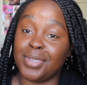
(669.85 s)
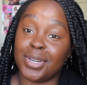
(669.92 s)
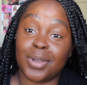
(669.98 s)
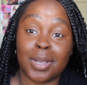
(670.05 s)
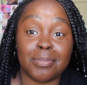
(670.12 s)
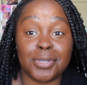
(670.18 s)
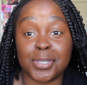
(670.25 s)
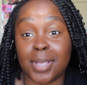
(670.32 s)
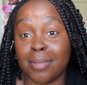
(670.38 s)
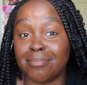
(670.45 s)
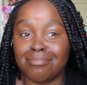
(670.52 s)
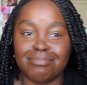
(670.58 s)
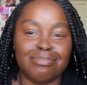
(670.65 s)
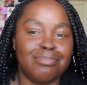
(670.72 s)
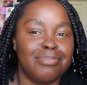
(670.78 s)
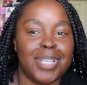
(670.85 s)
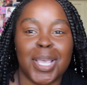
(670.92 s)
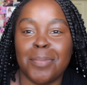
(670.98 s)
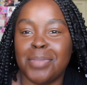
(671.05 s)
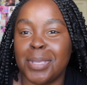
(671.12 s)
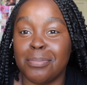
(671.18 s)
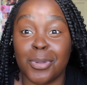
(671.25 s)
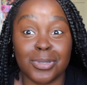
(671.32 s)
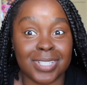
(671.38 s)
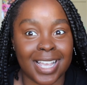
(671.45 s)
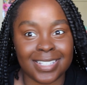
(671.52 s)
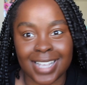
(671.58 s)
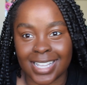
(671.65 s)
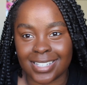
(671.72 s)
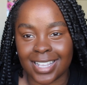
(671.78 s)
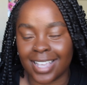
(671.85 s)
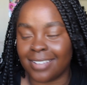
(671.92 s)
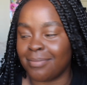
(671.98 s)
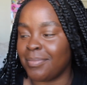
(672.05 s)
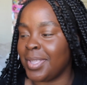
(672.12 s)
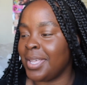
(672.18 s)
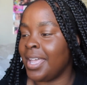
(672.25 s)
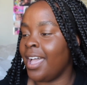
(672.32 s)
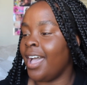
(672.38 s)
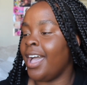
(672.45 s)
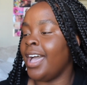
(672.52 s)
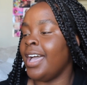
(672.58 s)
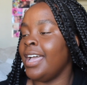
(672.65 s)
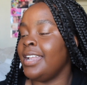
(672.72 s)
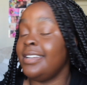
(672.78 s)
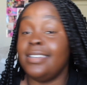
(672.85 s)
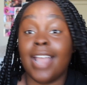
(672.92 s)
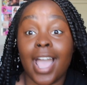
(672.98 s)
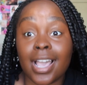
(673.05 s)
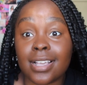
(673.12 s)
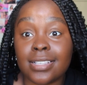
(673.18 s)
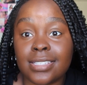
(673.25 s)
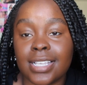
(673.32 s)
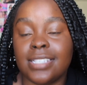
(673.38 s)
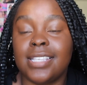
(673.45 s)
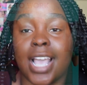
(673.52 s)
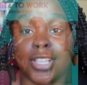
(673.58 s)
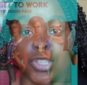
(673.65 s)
You know, I'm be multitasking. Next is Get